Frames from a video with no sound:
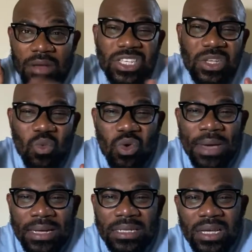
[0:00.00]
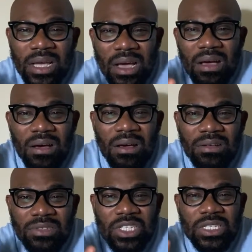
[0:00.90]
she's a woman.
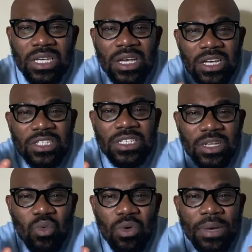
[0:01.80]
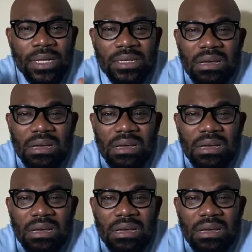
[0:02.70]
Oh, she's a woman.